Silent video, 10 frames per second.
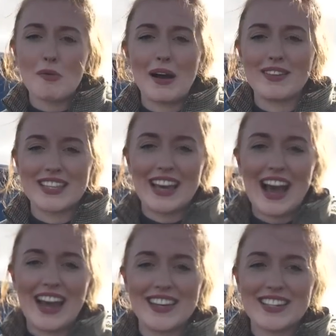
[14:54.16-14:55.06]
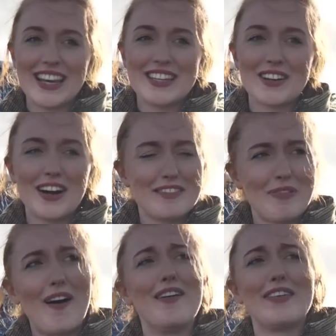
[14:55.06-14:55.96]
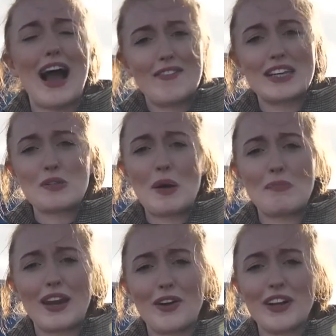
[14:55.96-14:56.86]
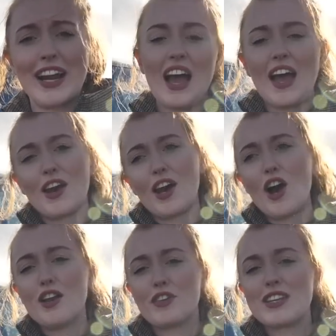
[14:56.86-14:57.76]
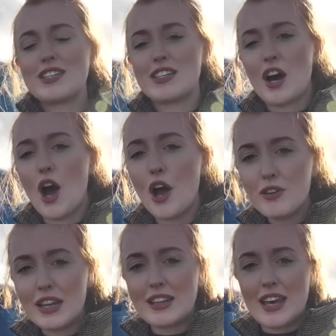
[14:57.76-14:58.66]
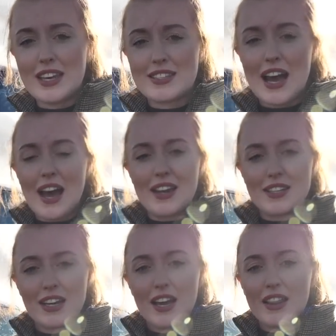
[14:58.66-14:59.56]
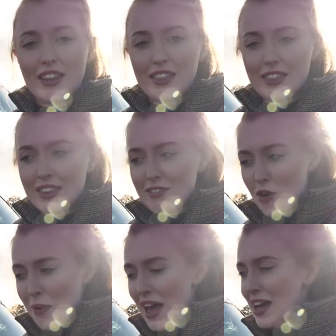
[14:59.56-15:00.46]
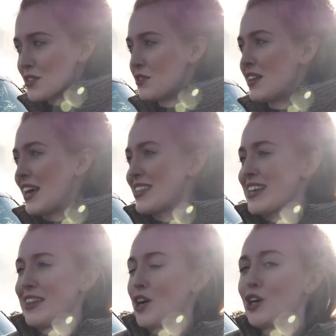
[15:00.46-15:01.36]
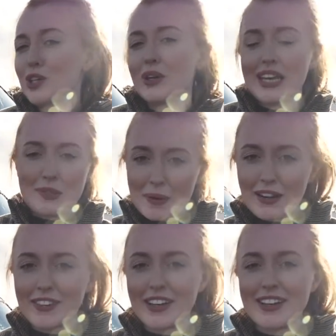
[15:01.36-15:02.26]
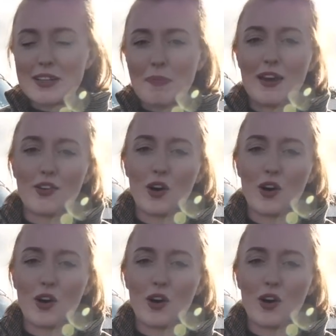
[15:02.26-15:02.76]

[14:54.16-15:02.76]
about it, and it is kind of part of it having to spend money on it. And I kind of consider owning this and repairs on this and the whole experience a bit of a